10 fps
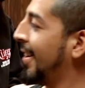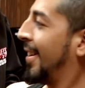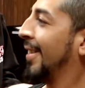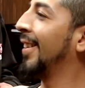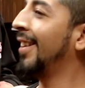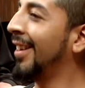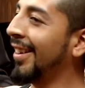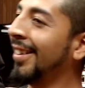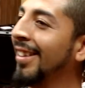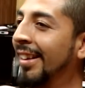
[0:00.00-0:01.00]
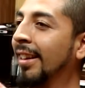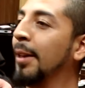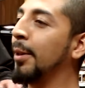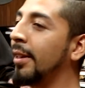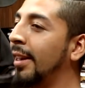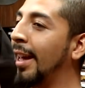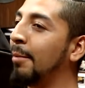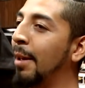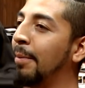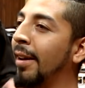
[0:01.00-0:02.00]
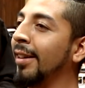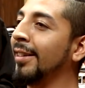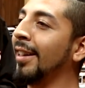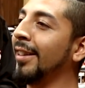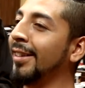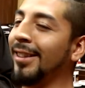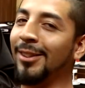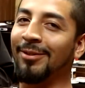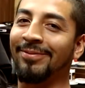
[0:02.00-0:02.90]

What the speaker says: Oh, thank you. Yeah, my parents thought so.